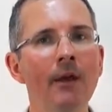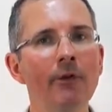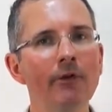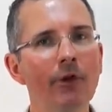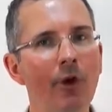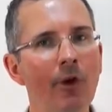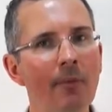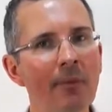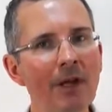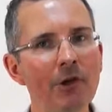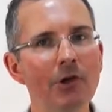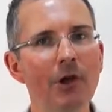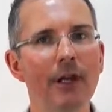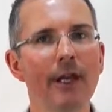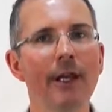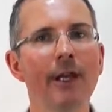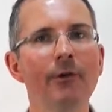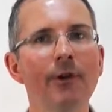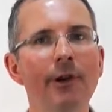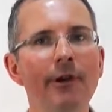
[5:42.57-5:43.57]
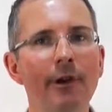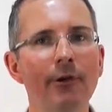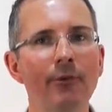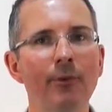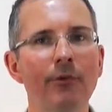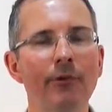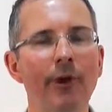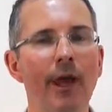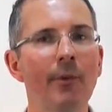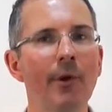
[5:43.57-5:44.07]
So immediately,
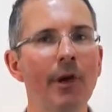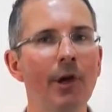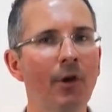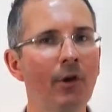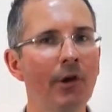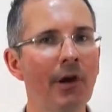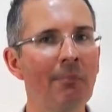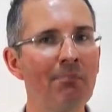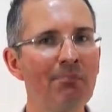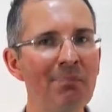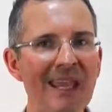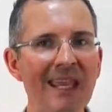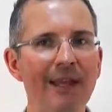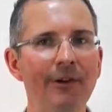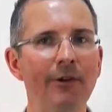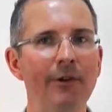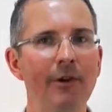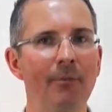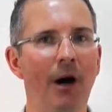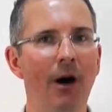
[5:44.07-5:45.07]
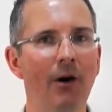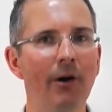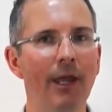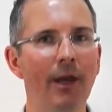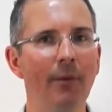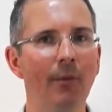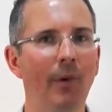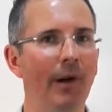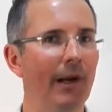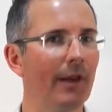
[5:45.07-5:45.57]
critics would say, well, you're not going to beat the
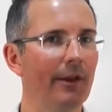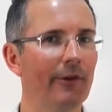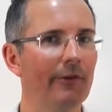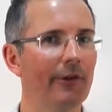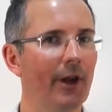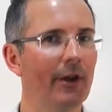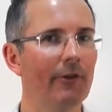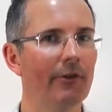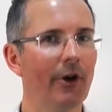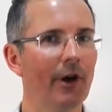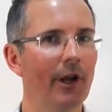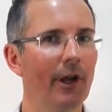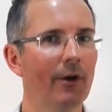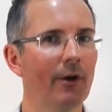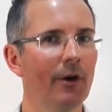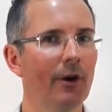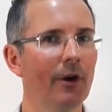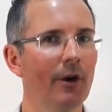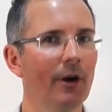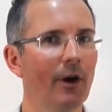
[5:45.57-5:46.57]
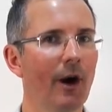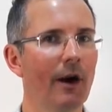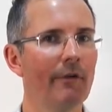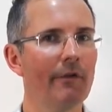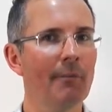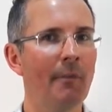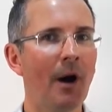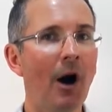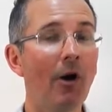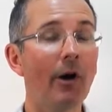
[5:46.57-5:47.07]
market with one of these things, are you? All right,
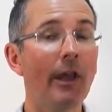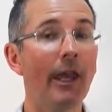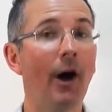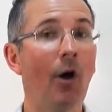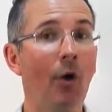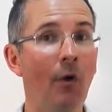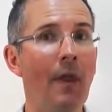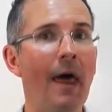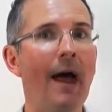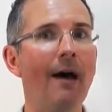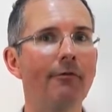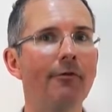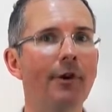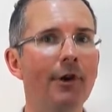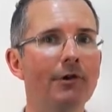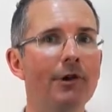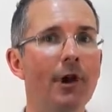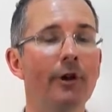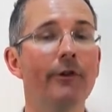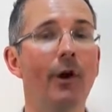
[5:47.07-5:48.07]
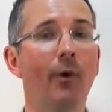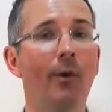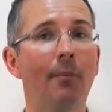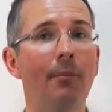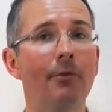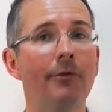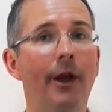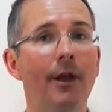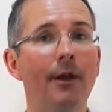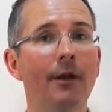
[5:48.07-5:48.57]
if the market on average goes up
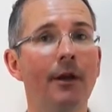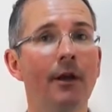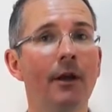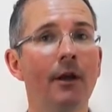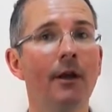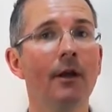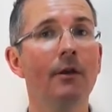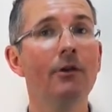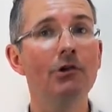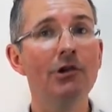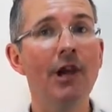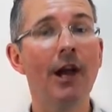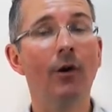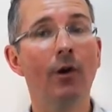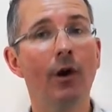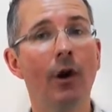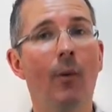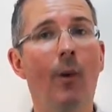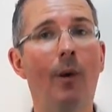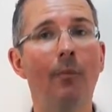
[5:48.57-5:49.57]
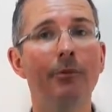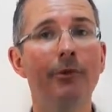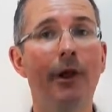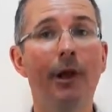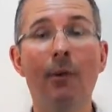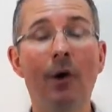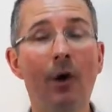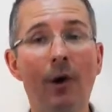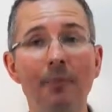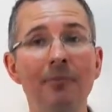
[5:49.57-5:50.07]
1%, the share will go up 1%,
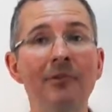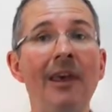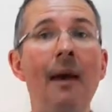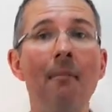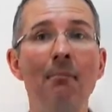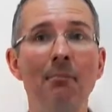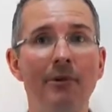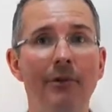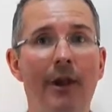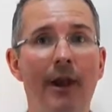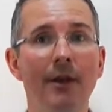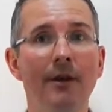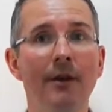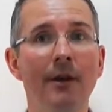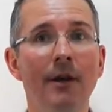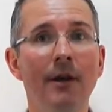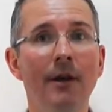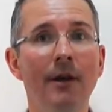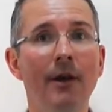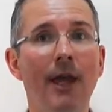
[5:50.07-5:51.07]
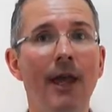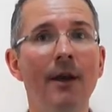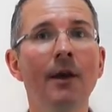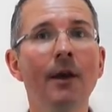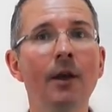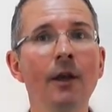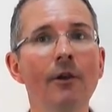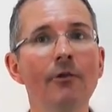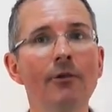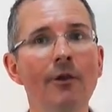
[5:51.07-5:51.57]
it won't go up 10%, okay?
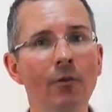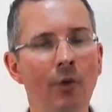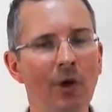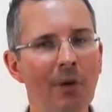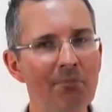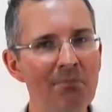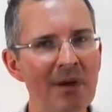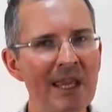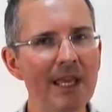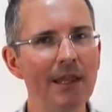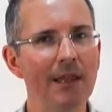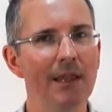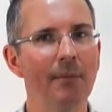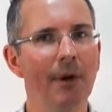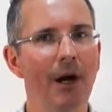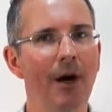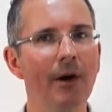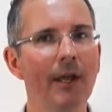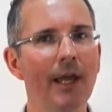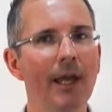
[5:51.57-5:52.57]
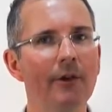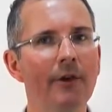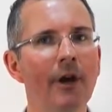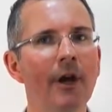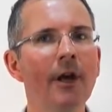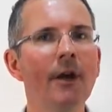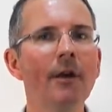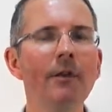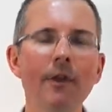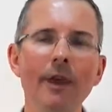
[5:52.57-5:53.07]
So if you want to beat the market,
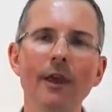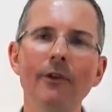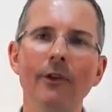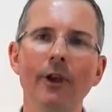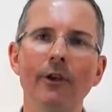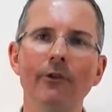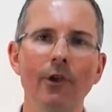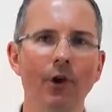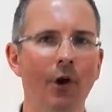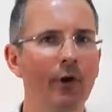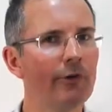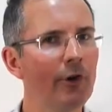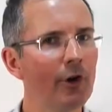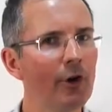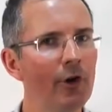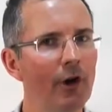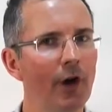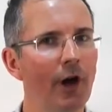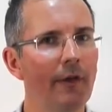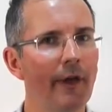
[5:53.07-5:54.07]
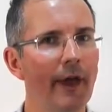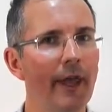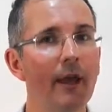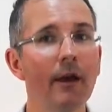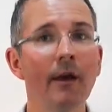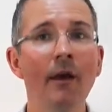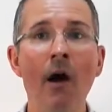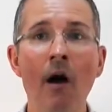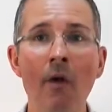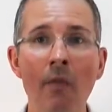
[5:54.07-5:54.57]
these things are not so good, are
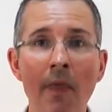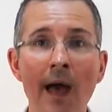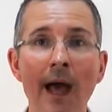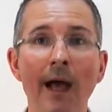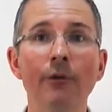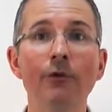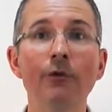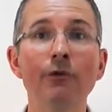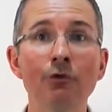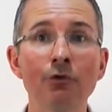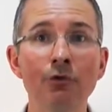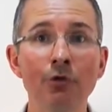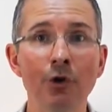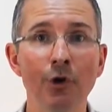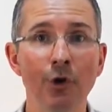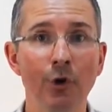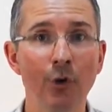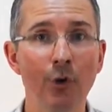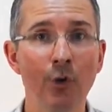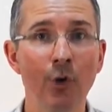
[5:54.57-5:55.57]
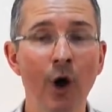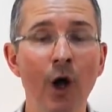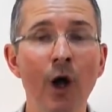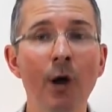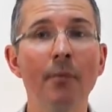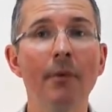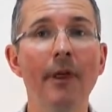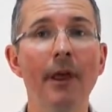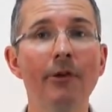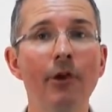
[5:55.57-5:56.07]
they? And that's true,
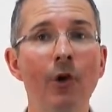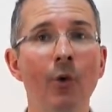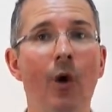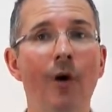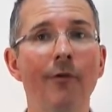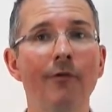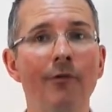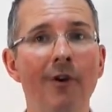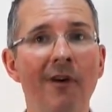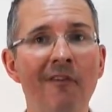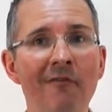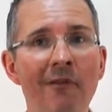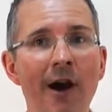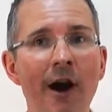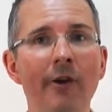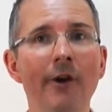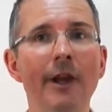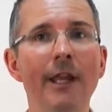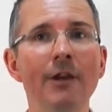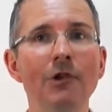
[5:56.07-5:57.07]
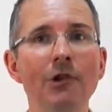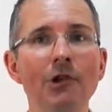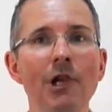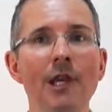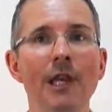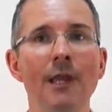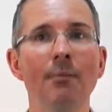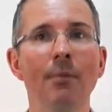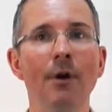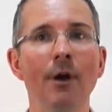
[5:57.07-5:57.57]
but they do offer a very
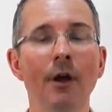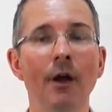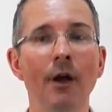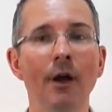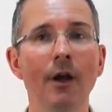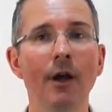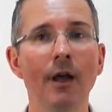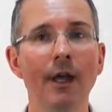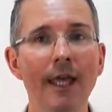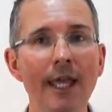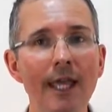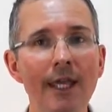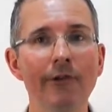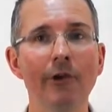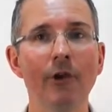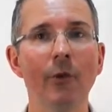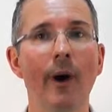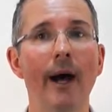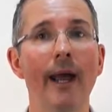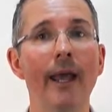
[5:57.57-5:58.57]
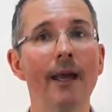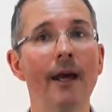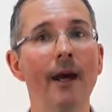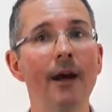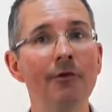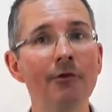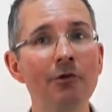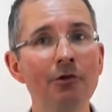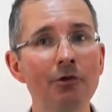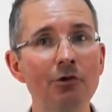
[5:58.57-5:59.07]
cheap, easy way
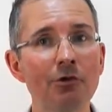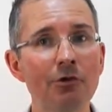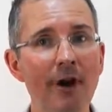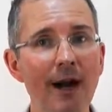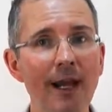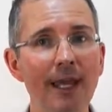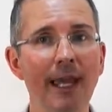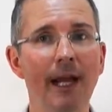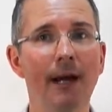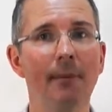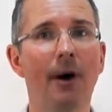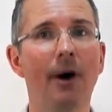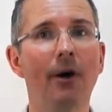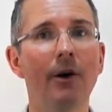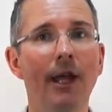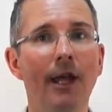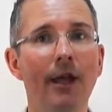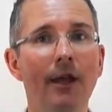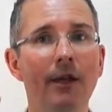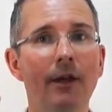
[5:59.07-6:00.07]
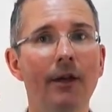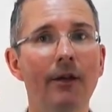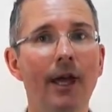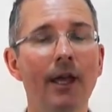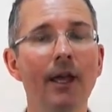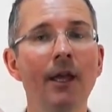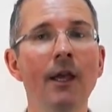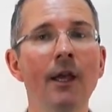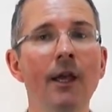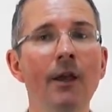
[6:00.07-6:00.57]
of tracking a market,
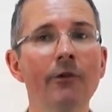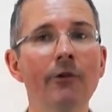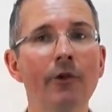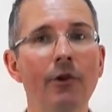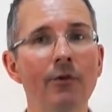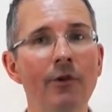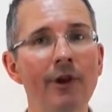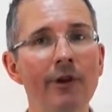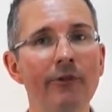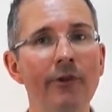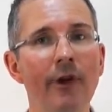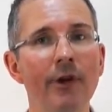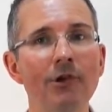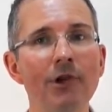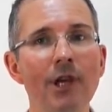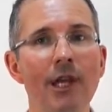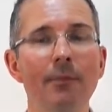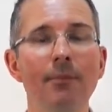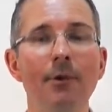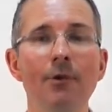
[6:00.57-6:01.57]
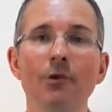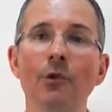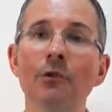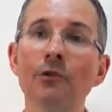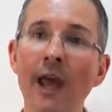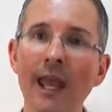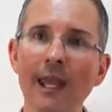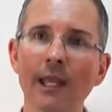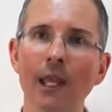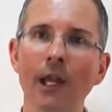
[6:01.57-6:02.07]
okay? So the reason they're cheap is you're
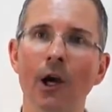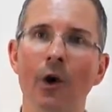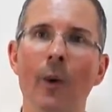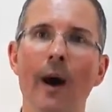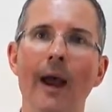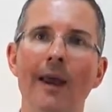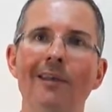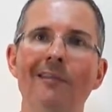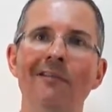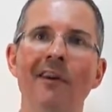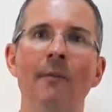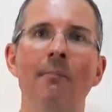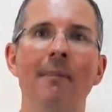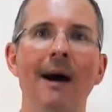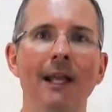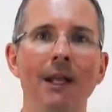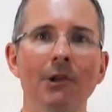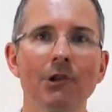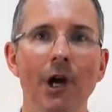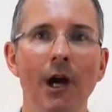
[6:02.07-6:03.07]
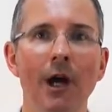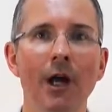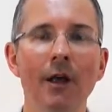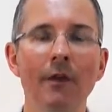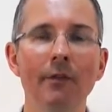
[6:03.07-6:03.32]
taking away the fund manager.